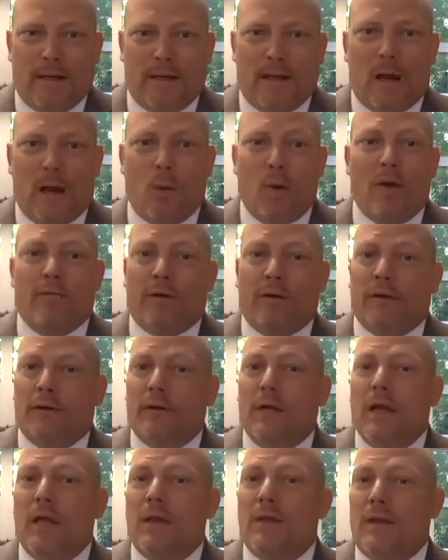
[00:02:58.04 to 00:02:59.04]
However,
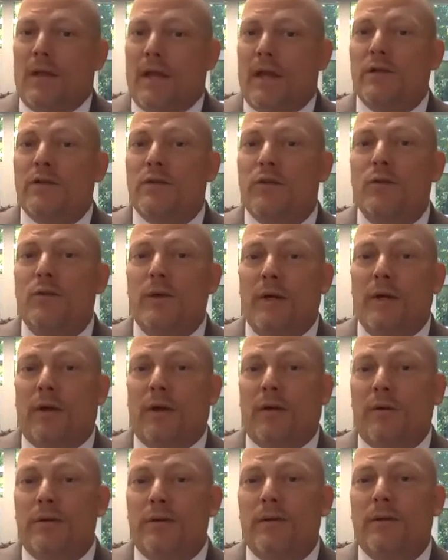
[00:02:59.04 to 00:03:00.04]
the next 2
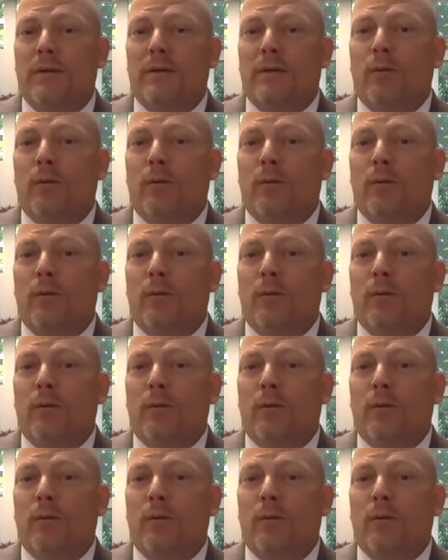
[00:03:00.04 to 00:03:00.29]
years